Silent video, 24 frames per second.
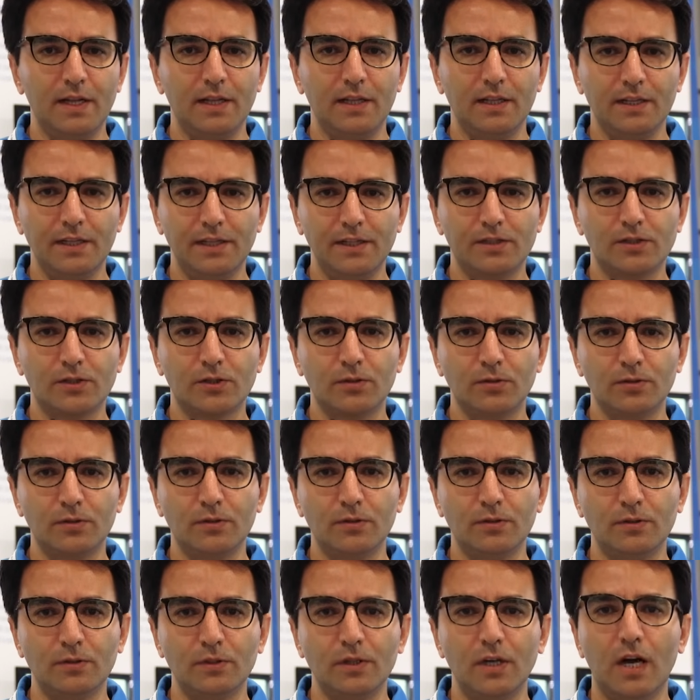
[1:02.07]
leads
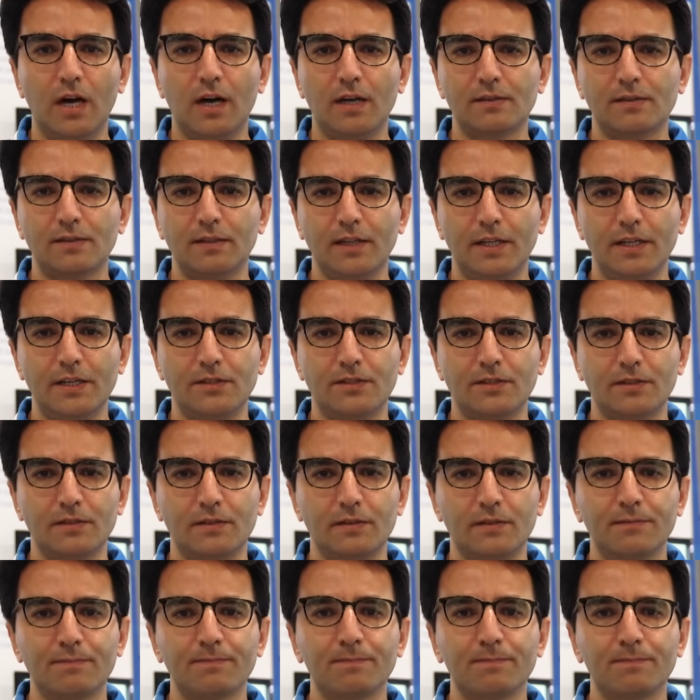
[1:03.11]
to oscillation.